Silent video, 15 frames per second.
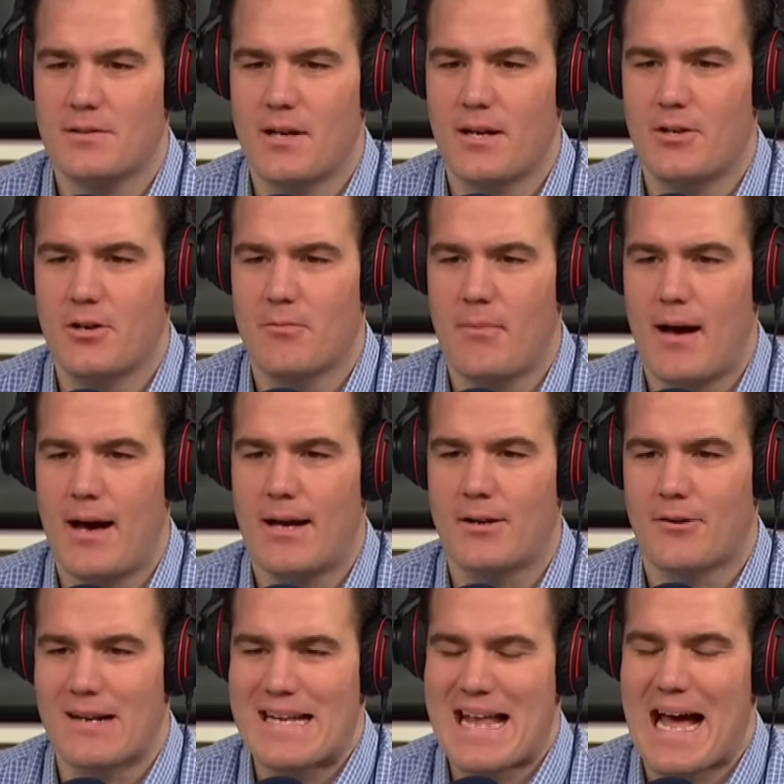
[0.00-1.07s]
in your mind
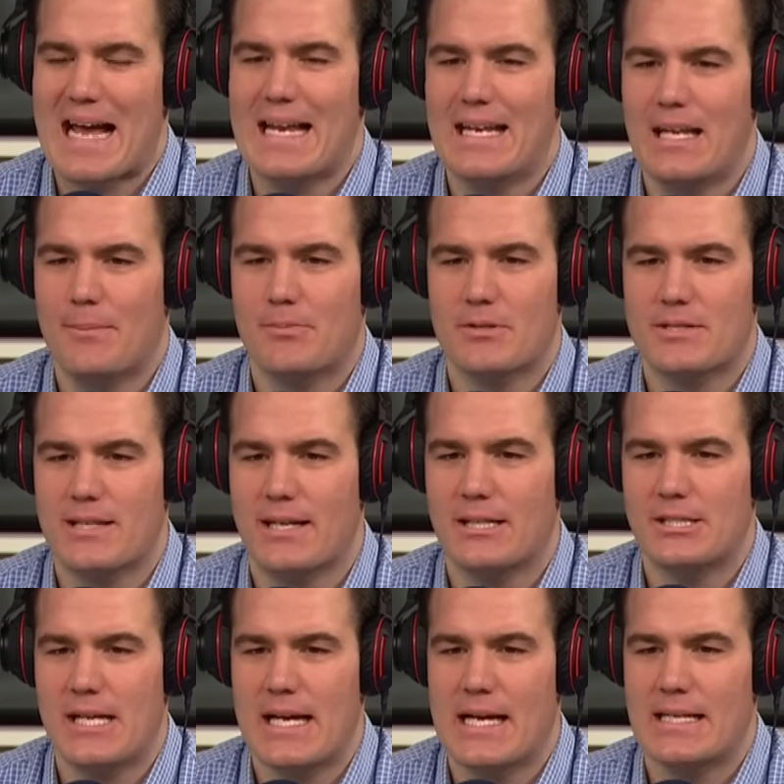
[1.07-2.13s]
or 90%
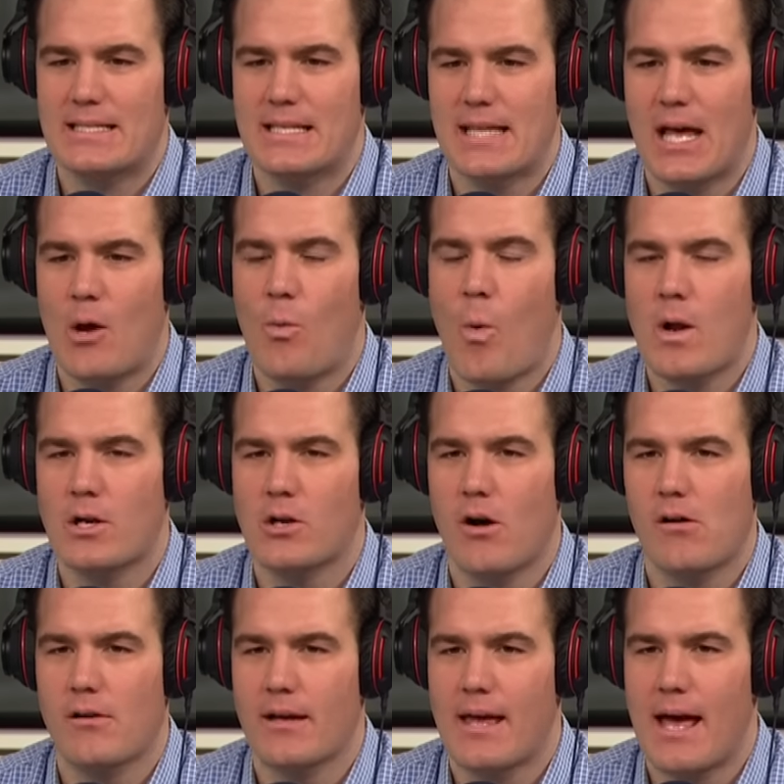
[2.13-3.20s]
chance that they win it
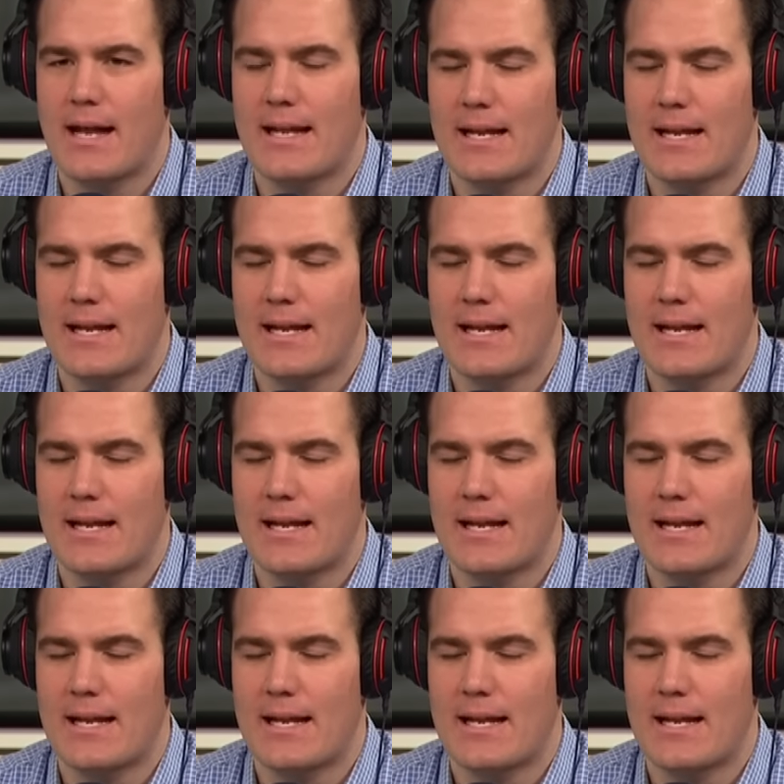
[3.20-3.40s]
all again?